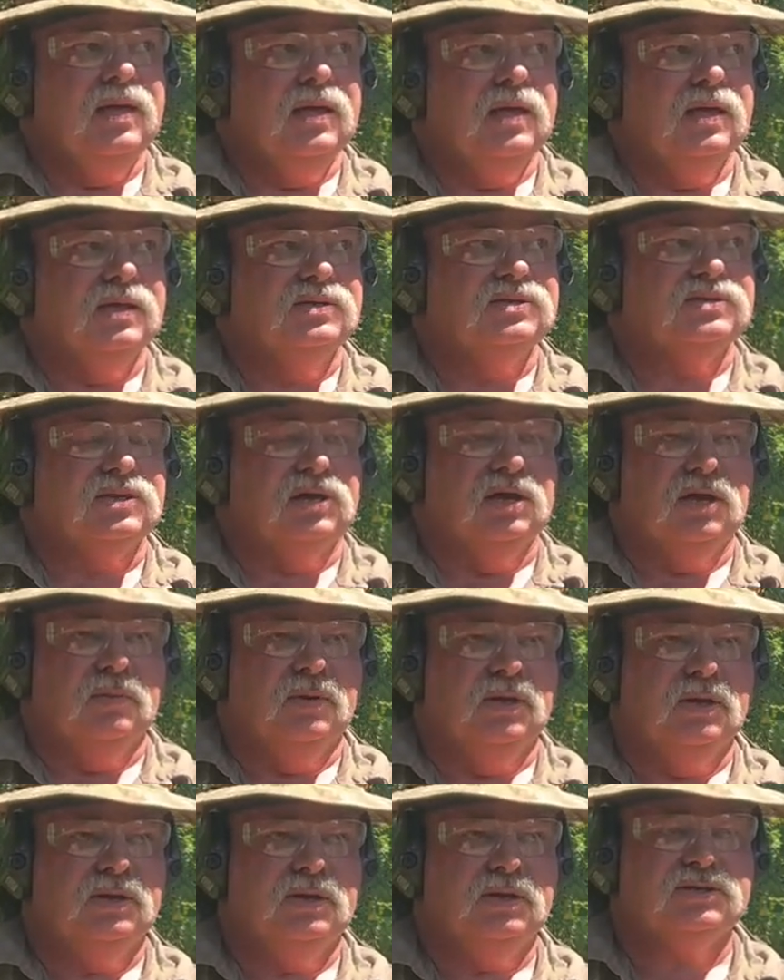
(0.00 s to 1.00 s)
It's
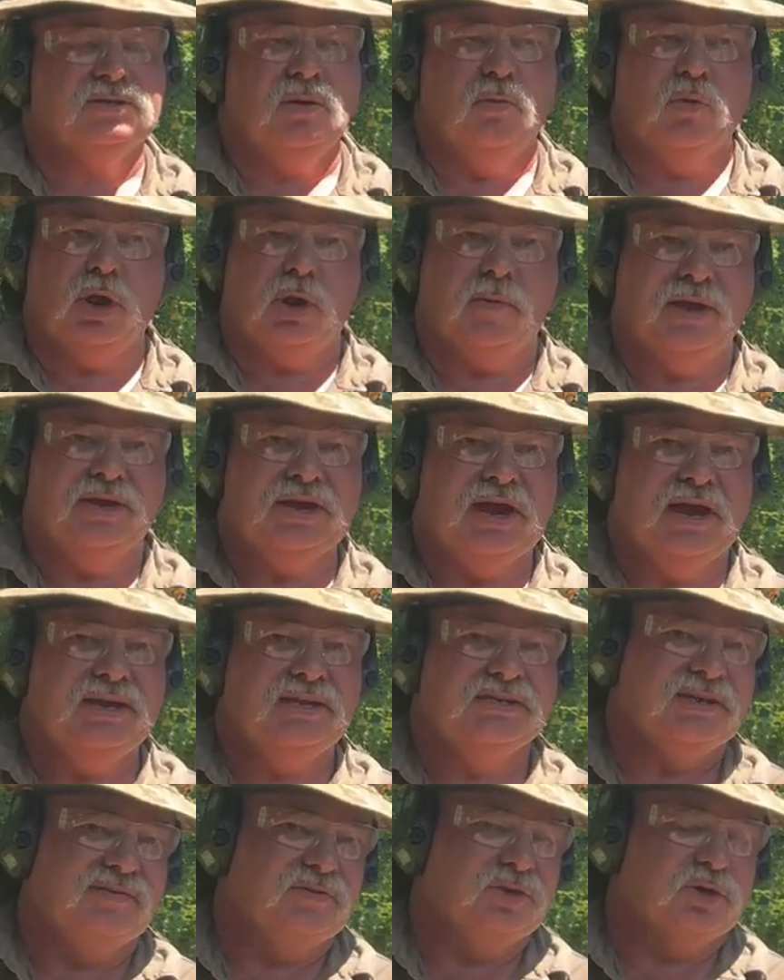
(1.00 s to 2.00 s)
somewhere around
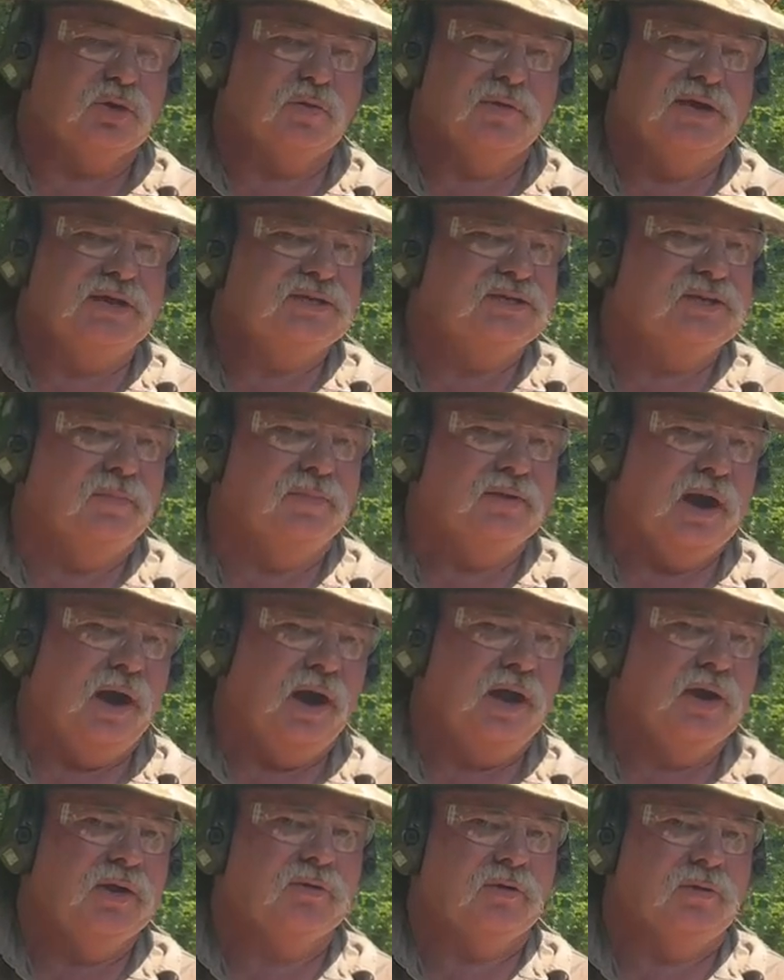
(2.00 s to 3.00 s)
97 degrees. It'll be
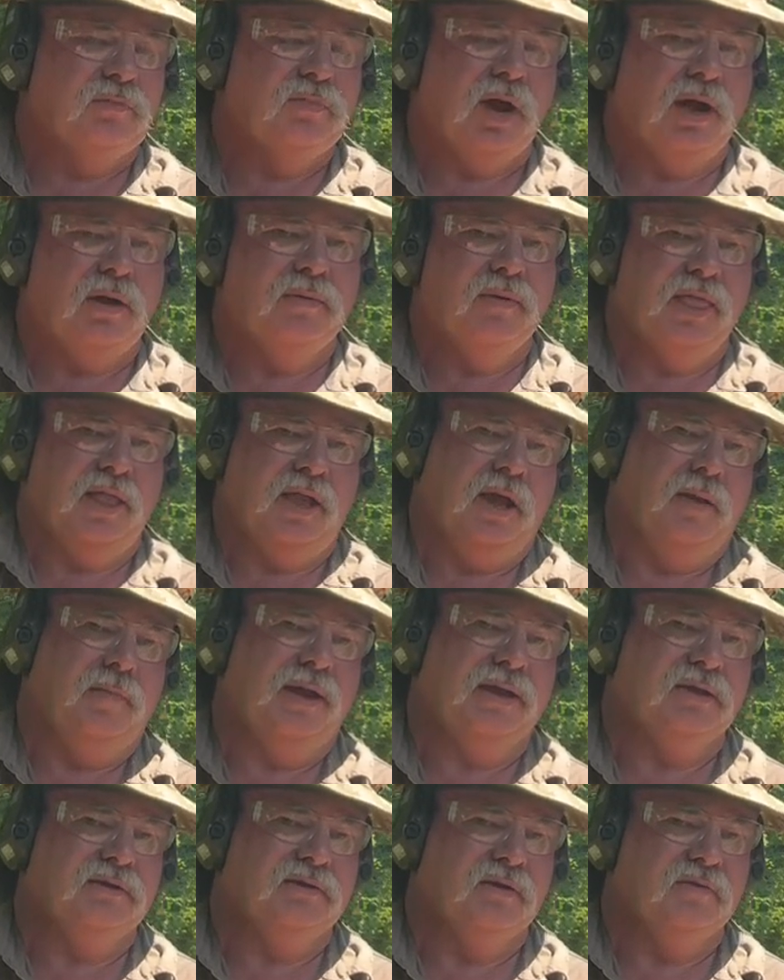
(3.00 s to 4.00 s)
100 probably by the time
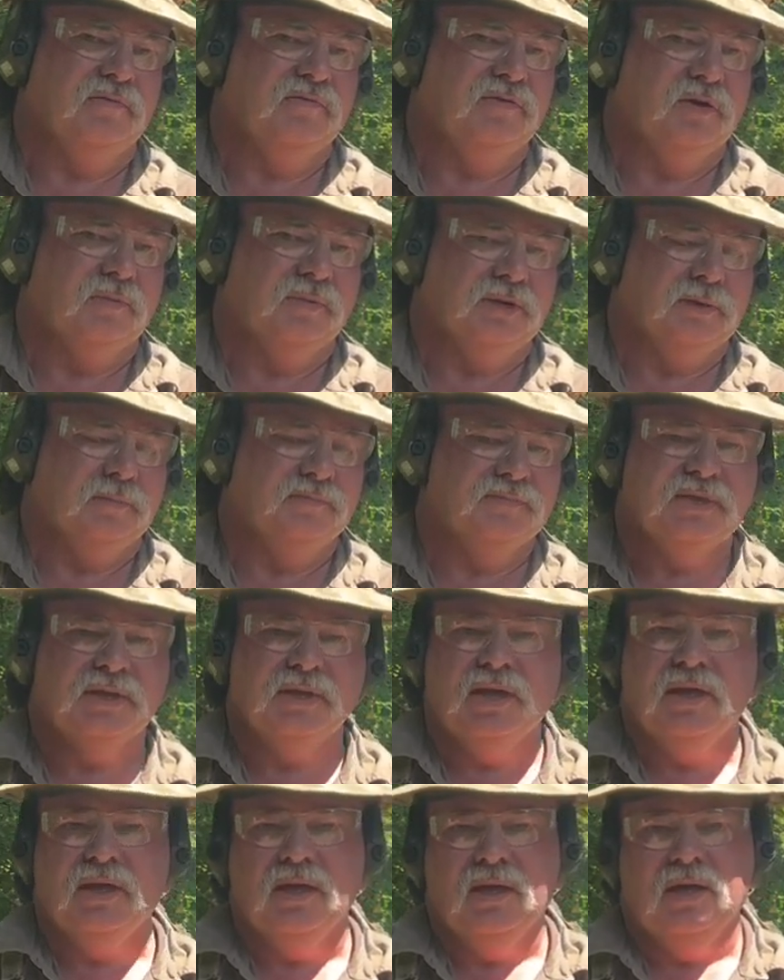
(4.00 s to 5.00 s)
I get done filming.
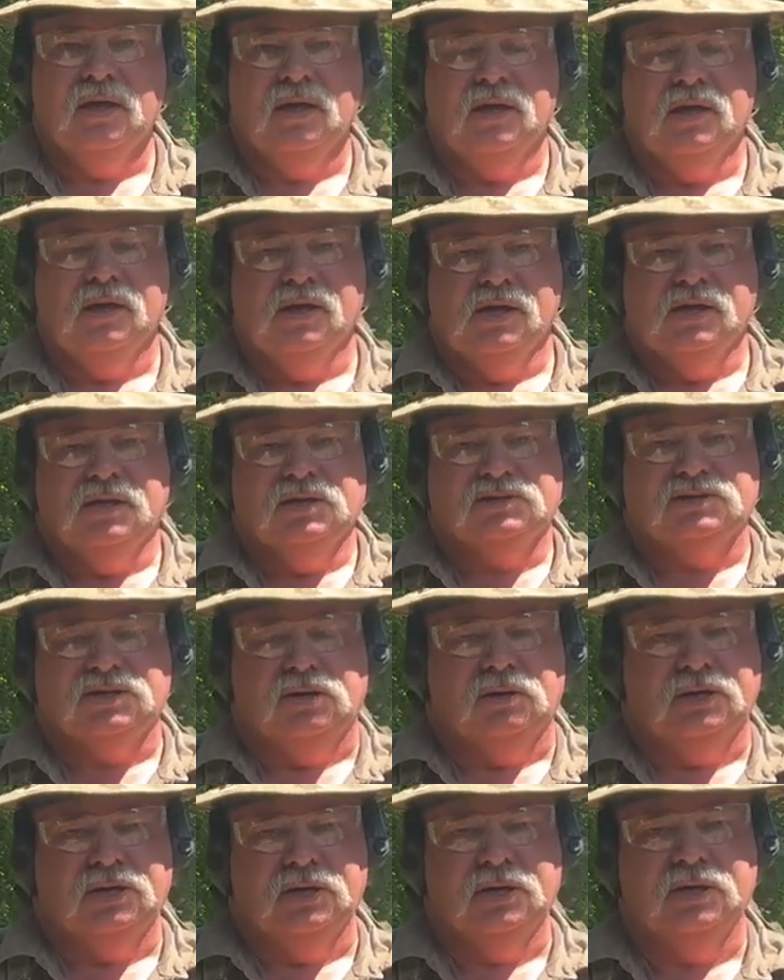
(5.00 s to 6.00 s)

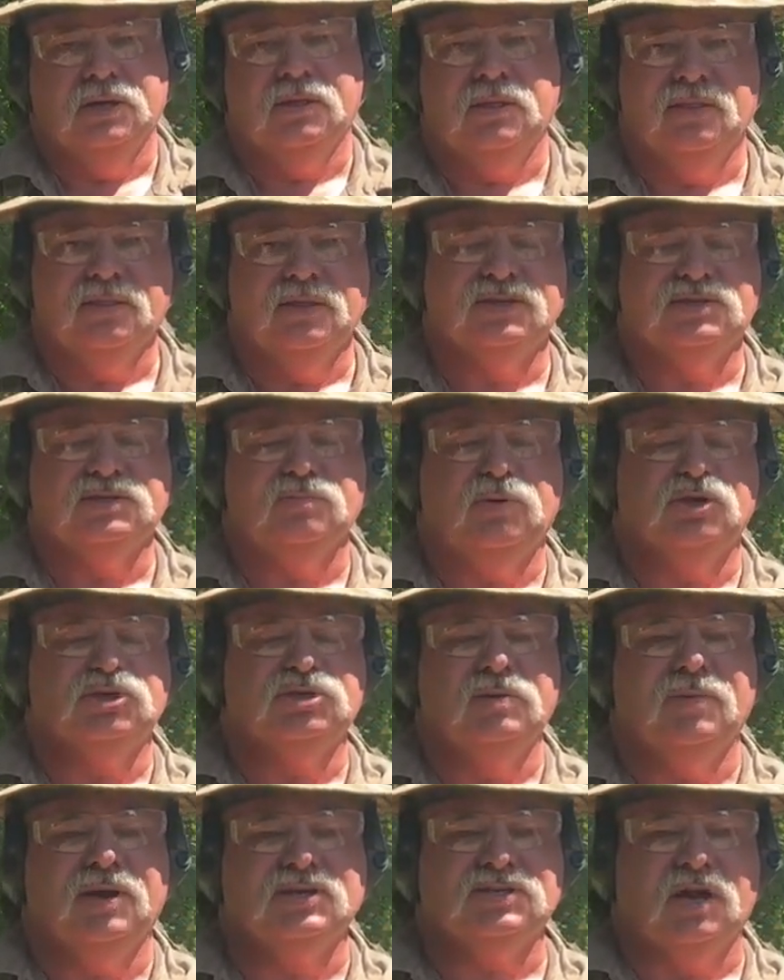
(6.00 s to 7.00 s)
So this is
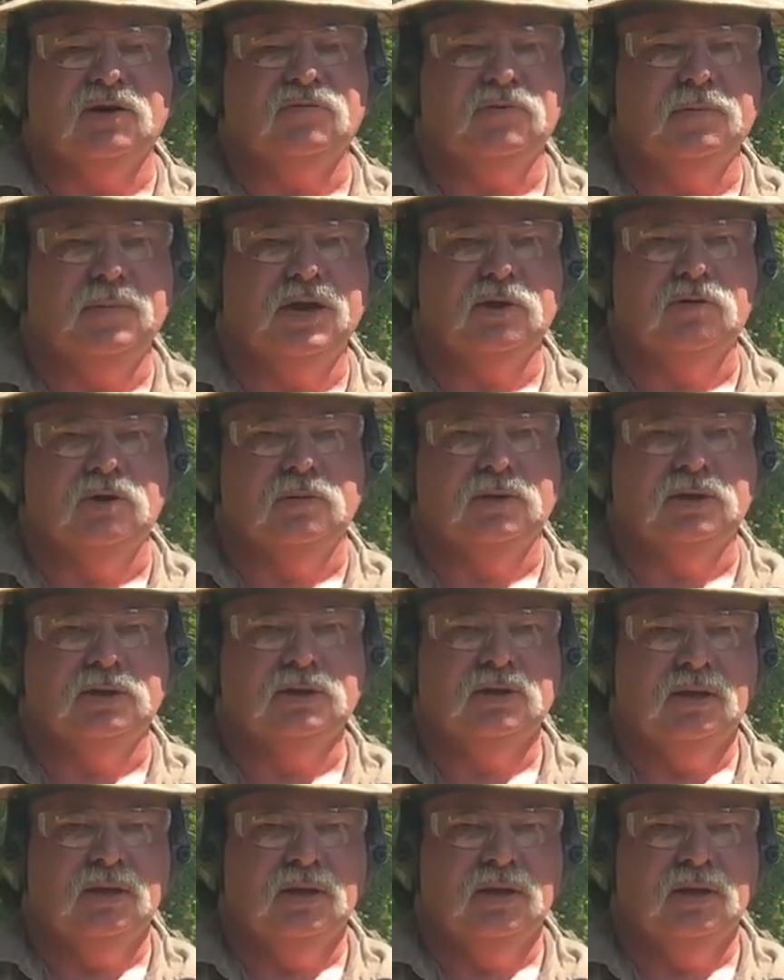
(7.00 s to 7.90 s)
pushing myself and my equipment